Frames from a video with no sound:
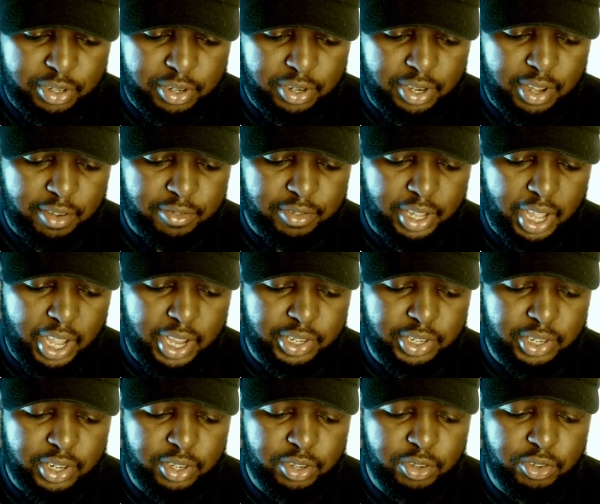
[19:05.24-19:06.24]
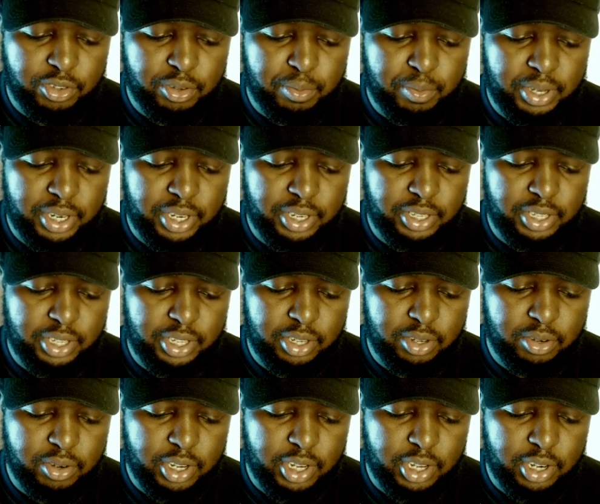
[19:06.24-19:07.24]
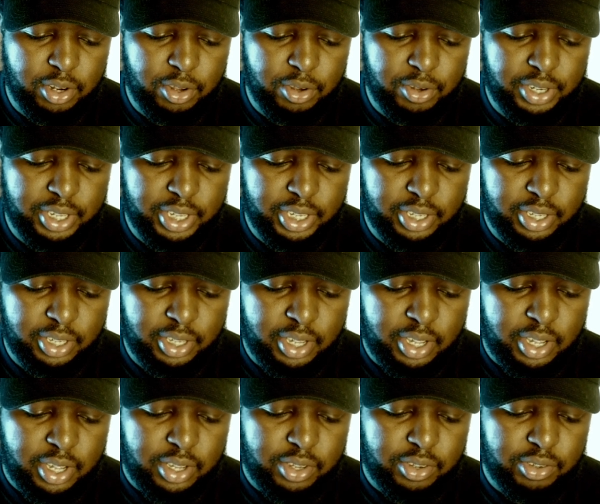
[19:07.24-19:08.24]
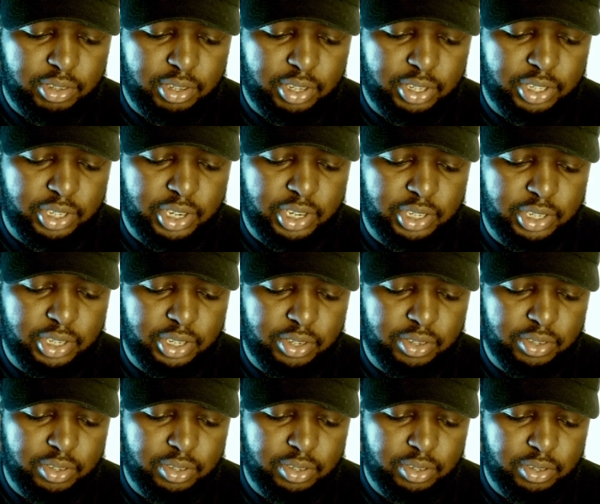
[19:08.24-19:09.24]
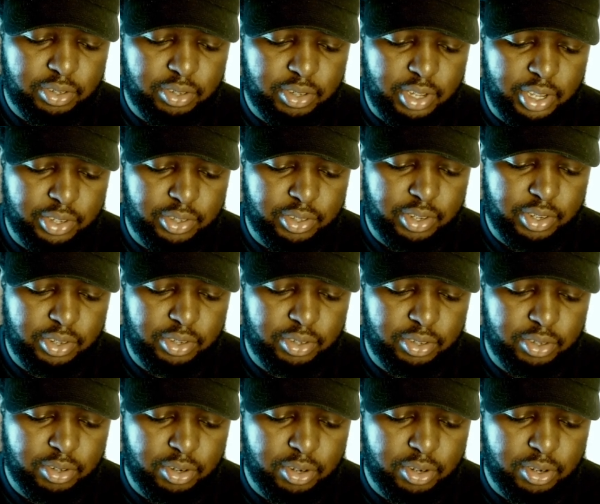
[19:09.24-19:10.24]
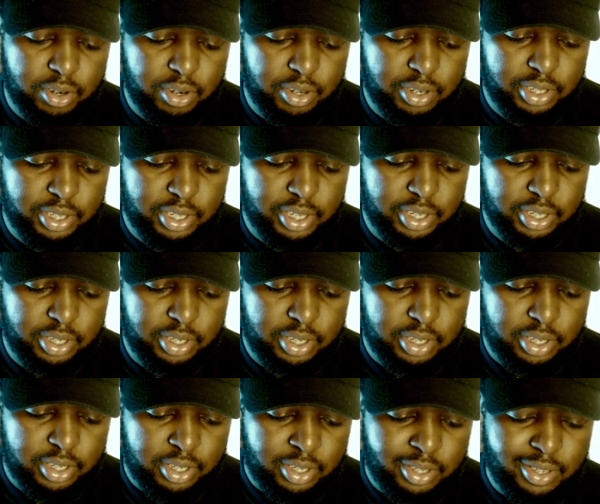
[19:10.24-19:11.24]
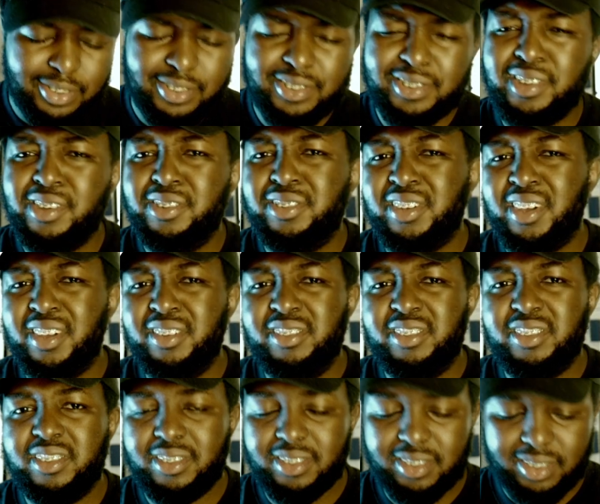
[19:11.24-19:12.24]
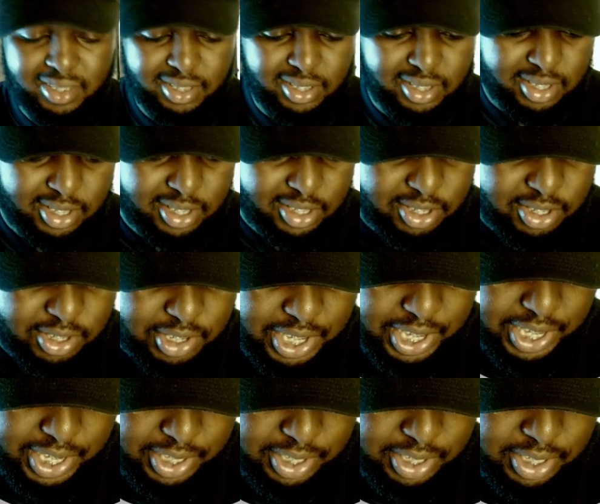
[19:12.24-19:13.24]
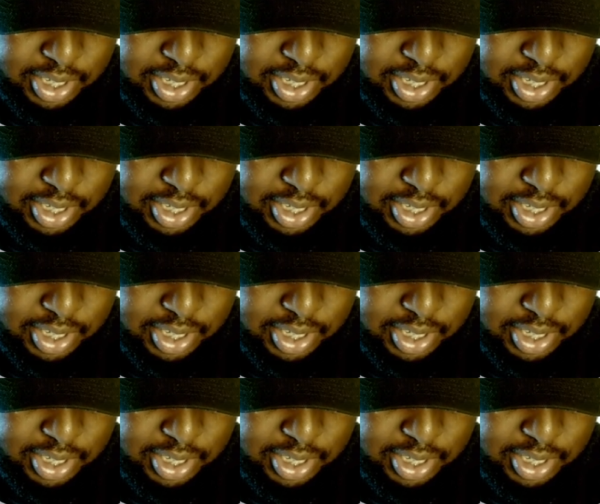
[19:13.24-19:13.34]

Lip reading: good navigation and usability, quick loading, search engines to access your content. Search engines, okay.